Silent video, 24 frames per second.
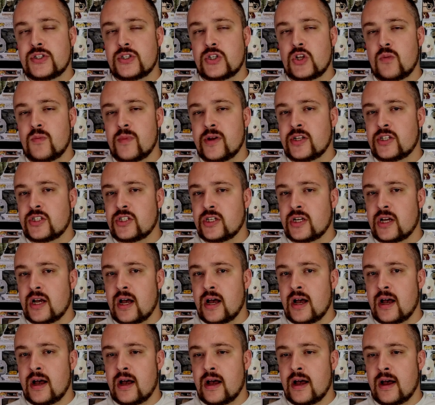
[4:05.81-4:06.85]
so much
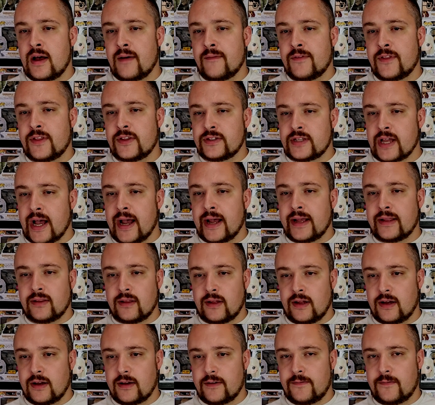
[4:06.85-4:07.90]
of the
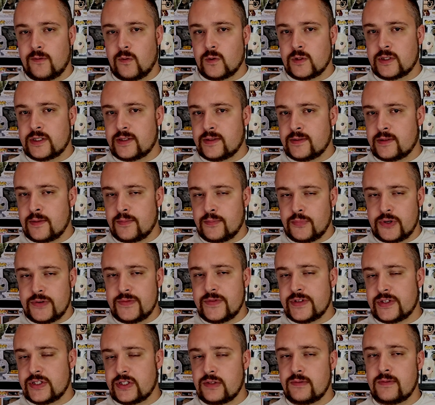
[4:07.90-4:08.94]
dialogue for the
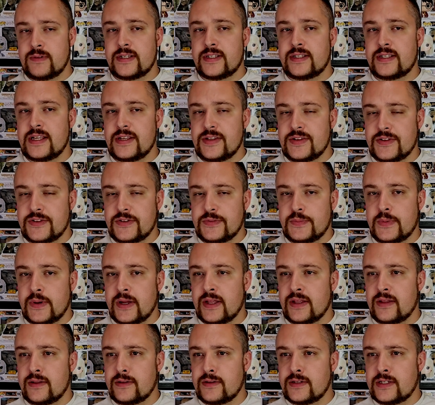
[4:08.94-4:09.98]
previous 3 seasons,
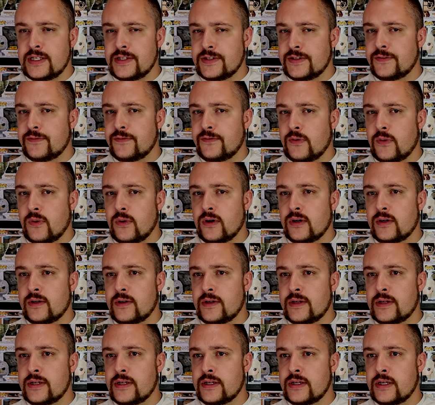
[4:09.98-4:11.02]
but season 4
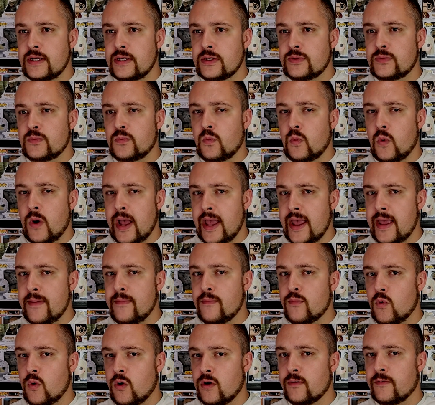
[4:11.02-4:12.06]
is way
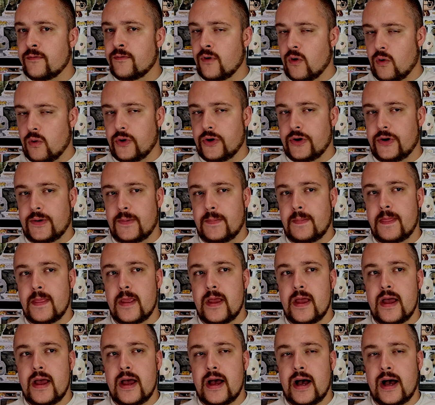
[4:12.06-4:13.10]
more vulgar.
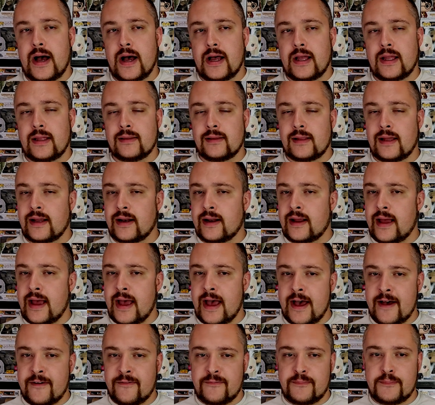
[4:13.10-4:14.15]
A lot of
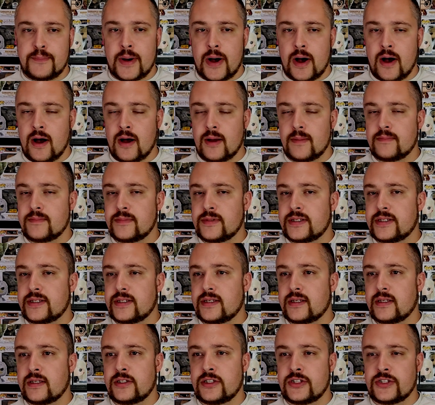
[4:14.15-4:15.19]

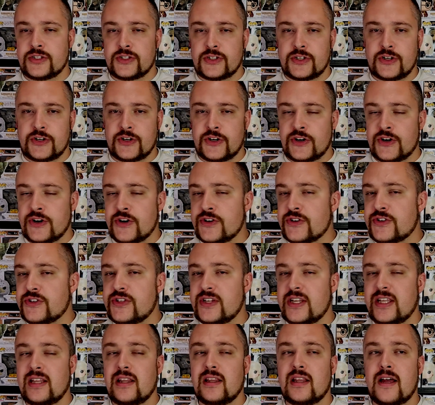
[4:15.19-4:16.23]
F-bombs, just
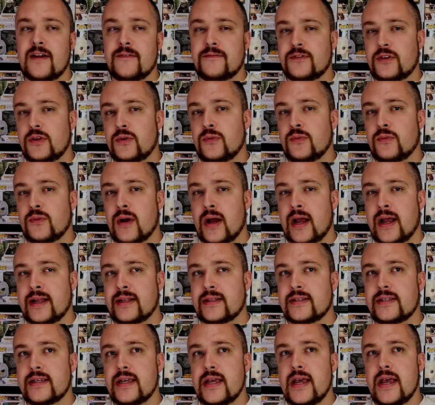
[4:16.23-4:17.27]
cursing left and
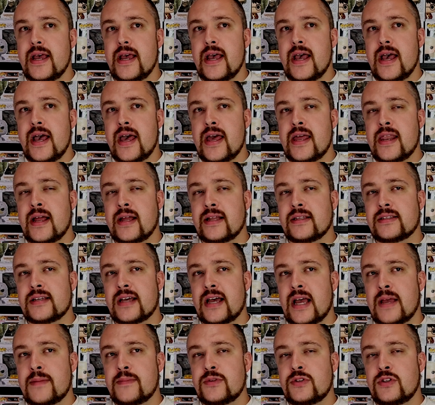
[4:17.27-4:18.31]
right. And at
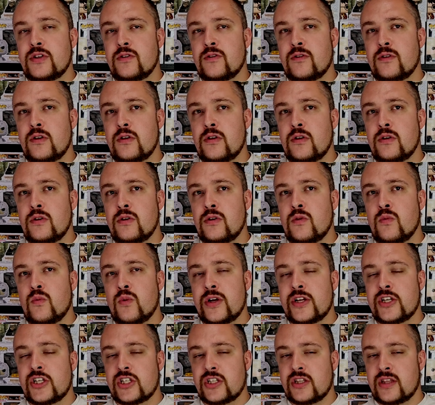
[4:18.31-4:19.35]
times you
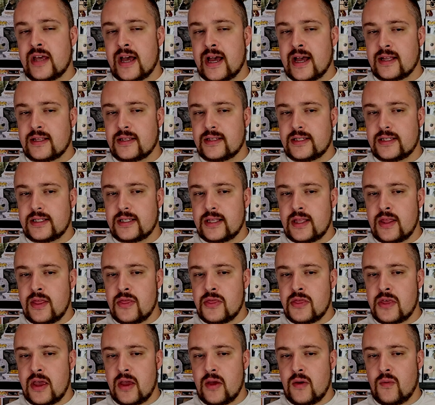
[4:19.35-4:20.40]
wish that
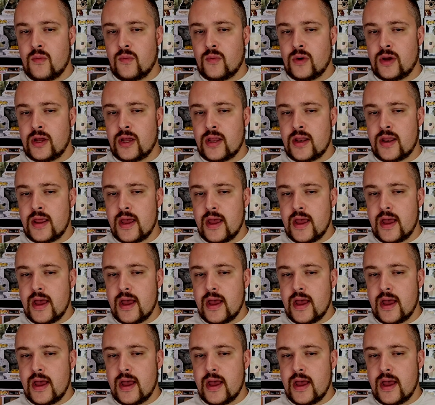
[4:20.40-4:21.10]
they would